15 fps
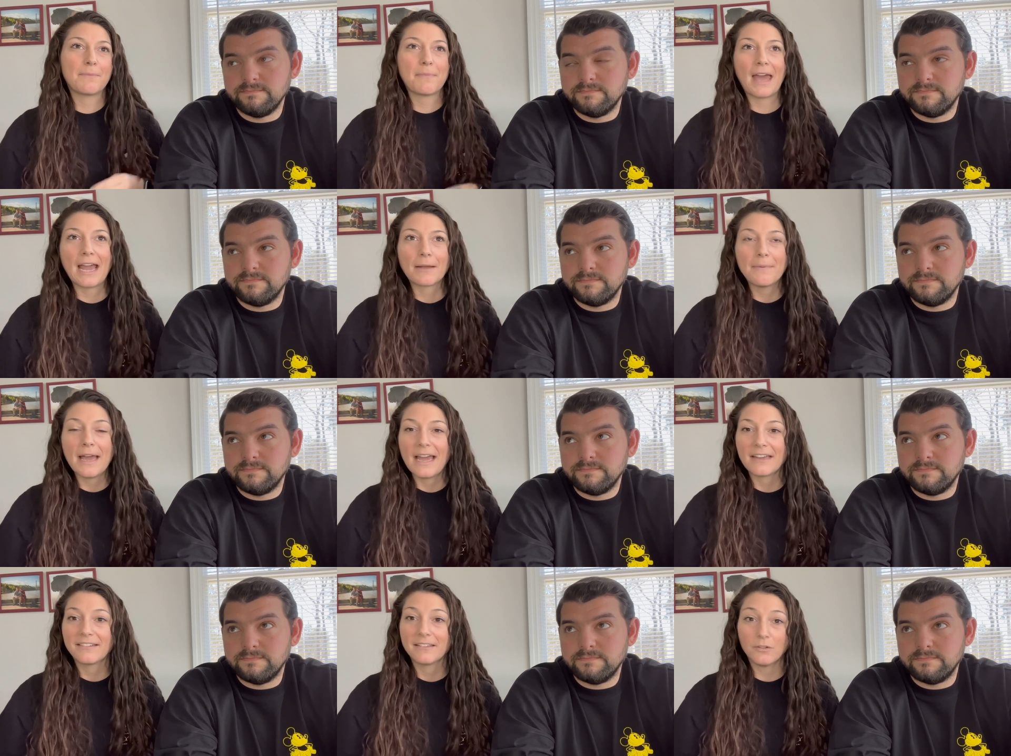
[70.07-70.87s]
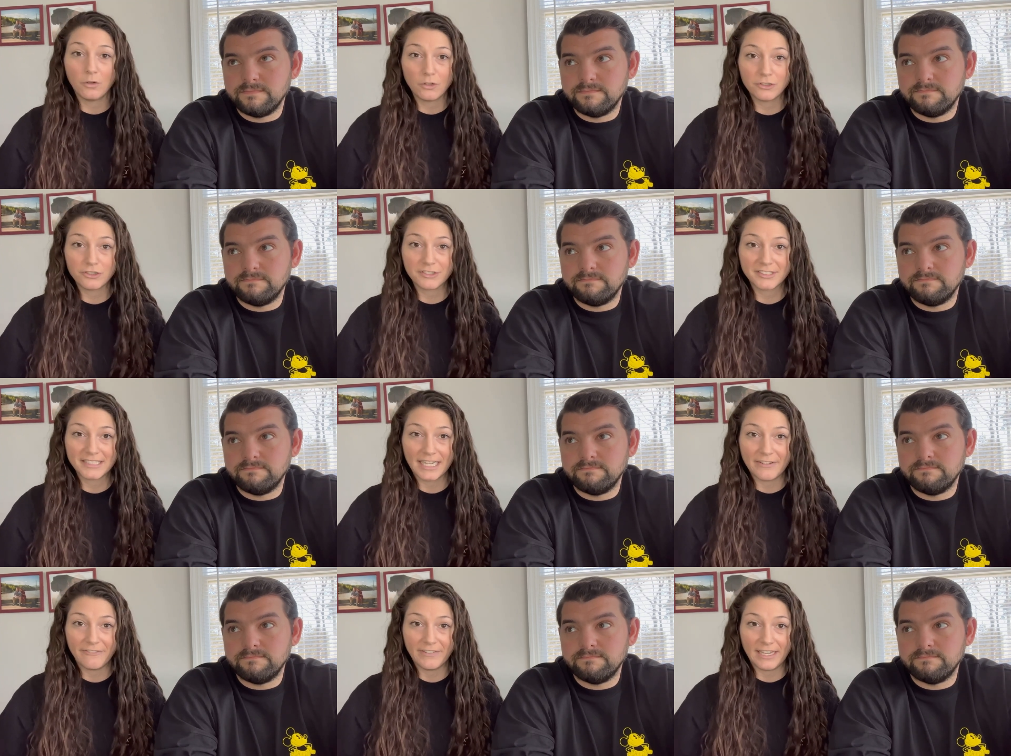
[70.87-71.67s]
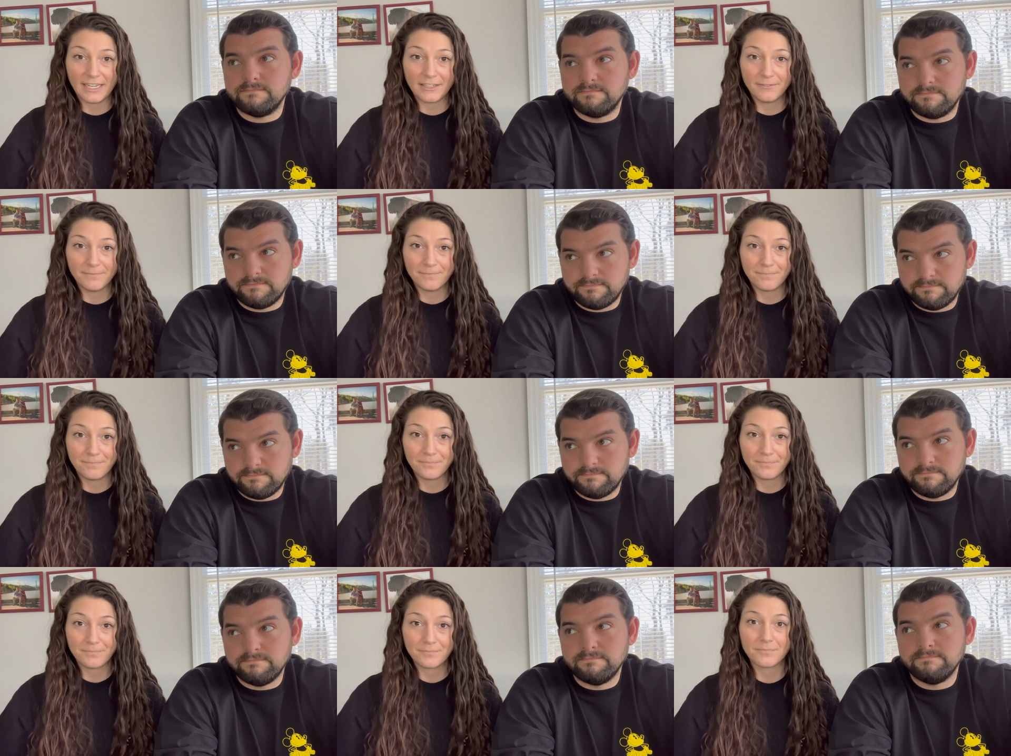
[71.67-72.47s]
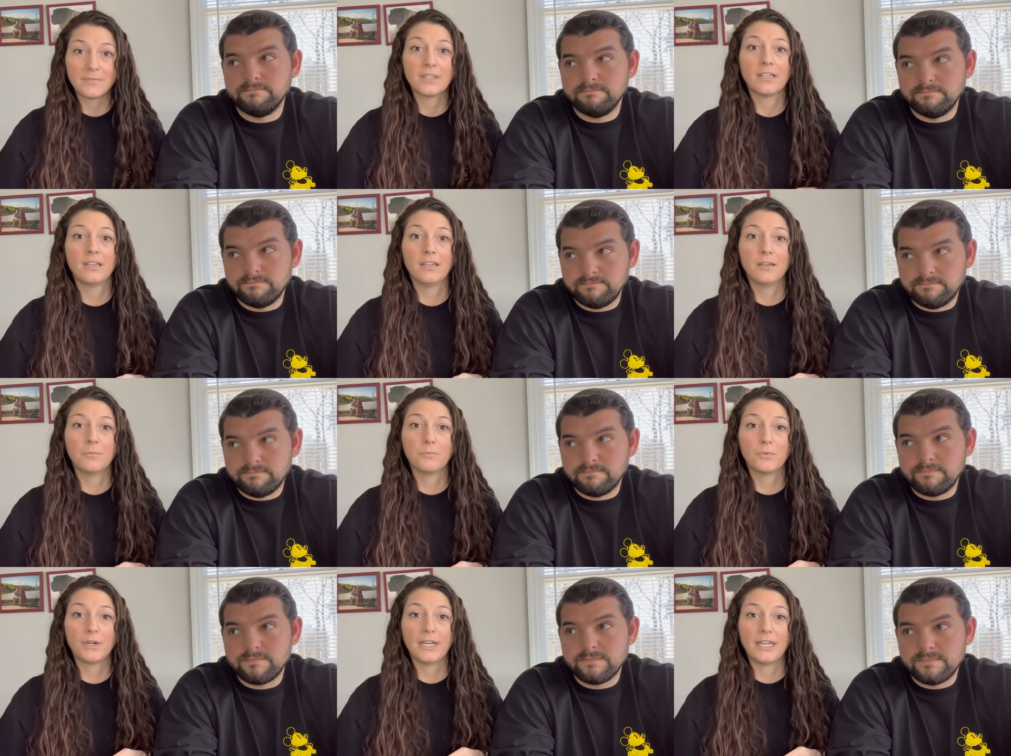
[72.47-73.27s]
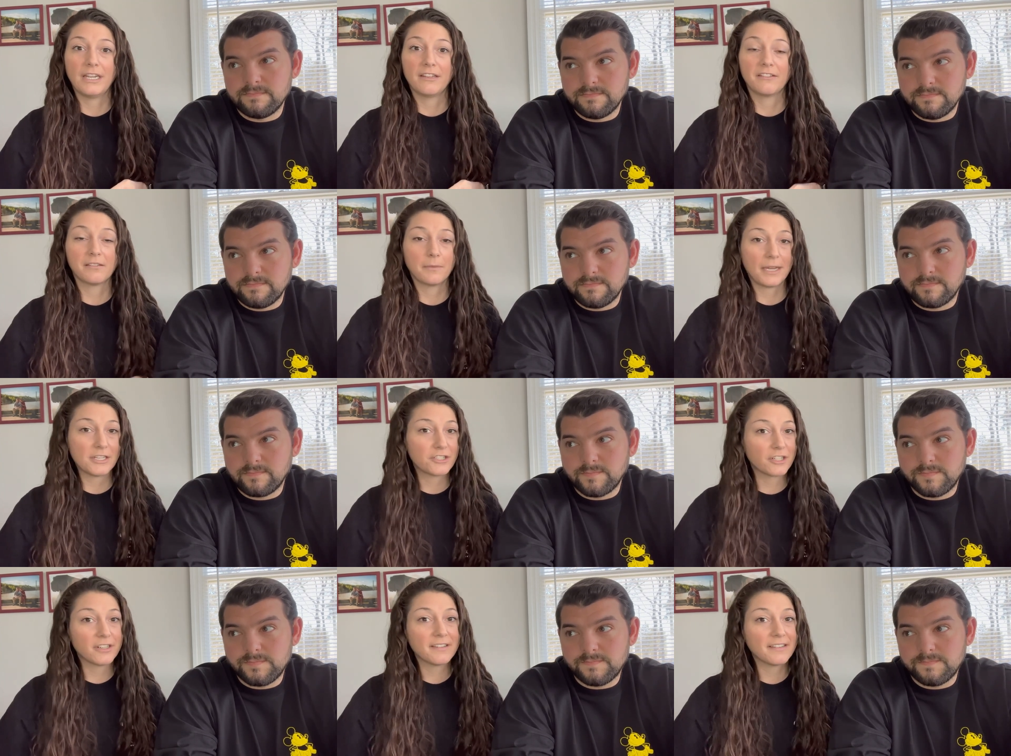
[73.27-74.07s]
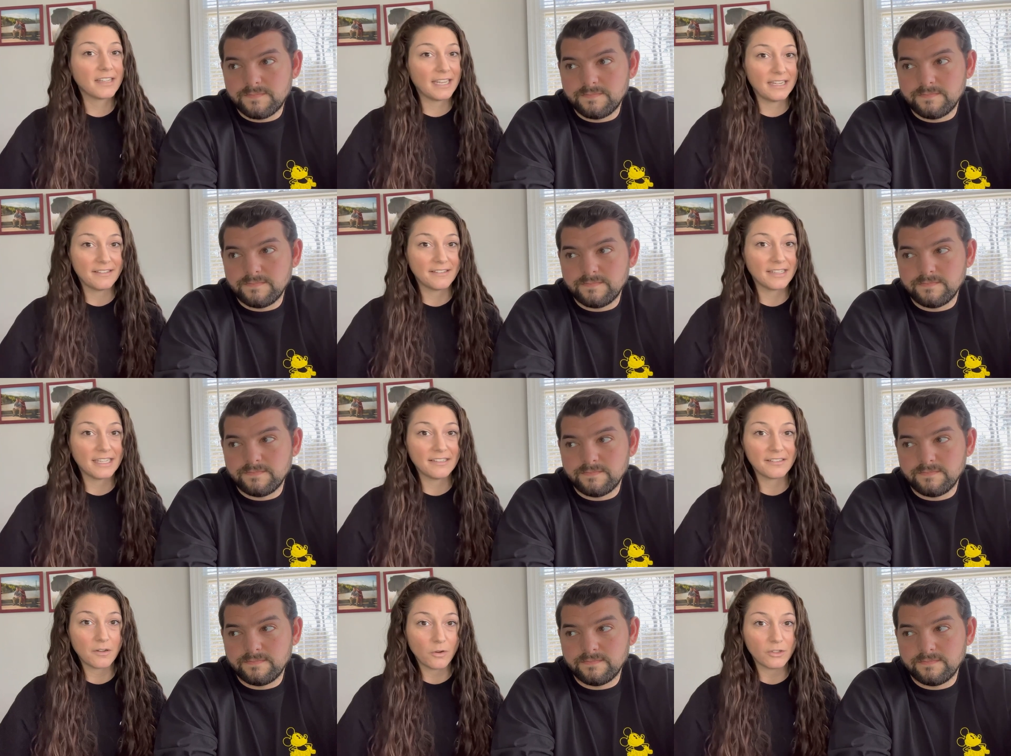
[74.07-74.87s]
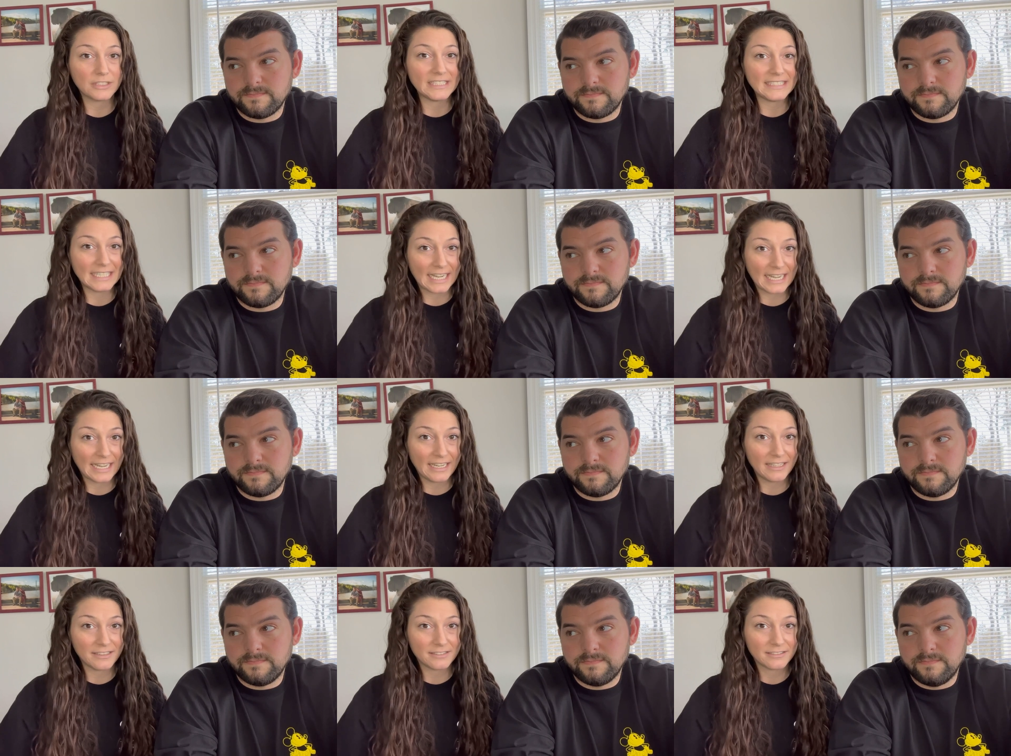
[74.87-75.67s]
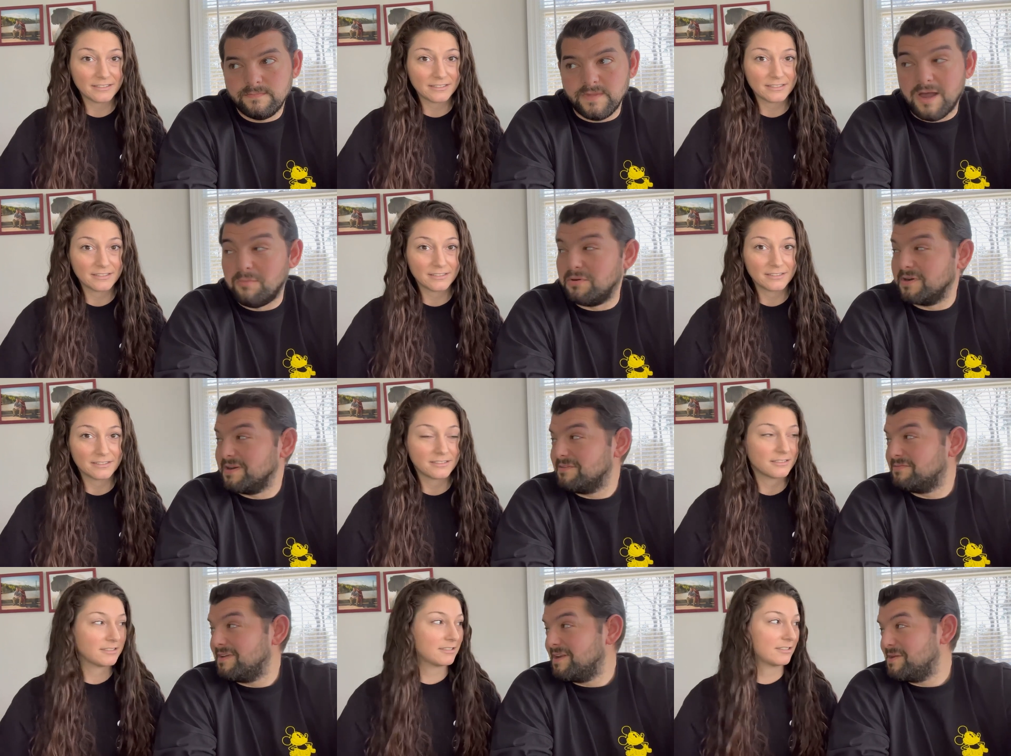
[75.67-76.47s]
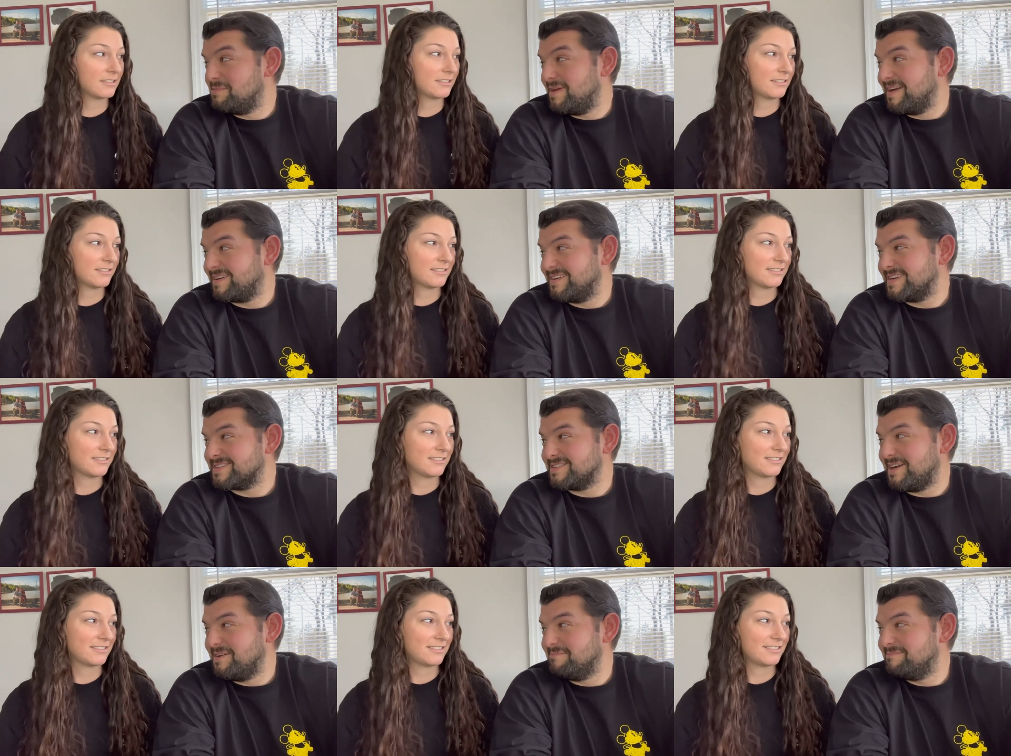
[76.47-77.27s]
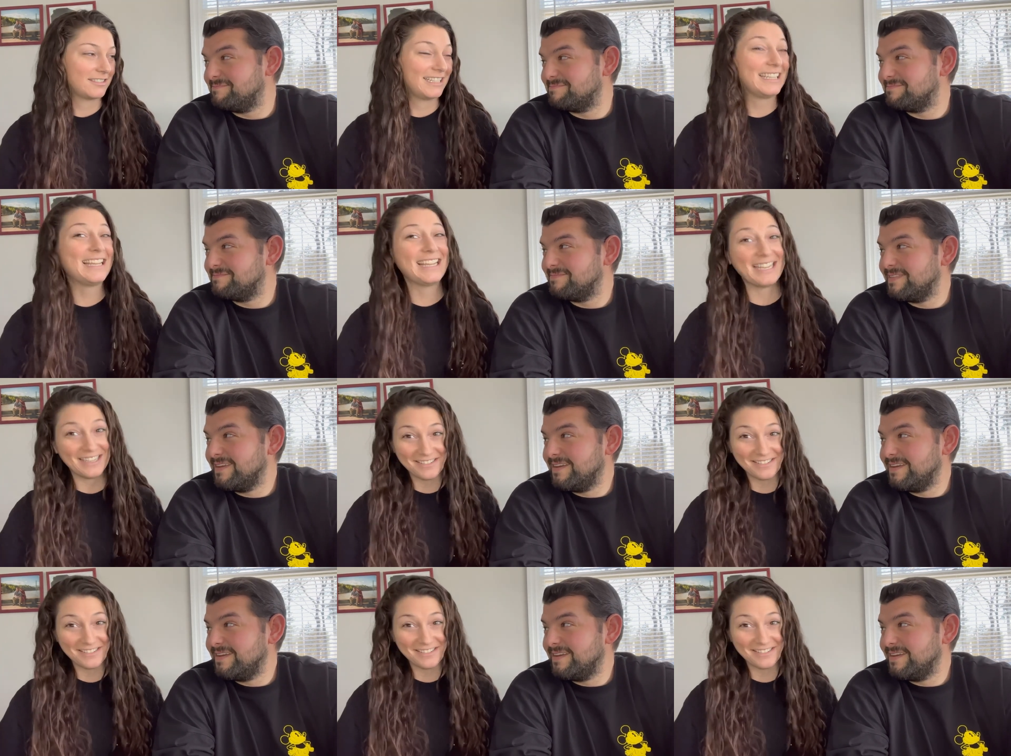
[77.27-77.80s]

Speaker 1: backpacks to hold your stuff in. Bring sweatshirts in case it gets cold at night.
Speaker 2: I'm bringing a fanny pack next time.
Speaker 1: he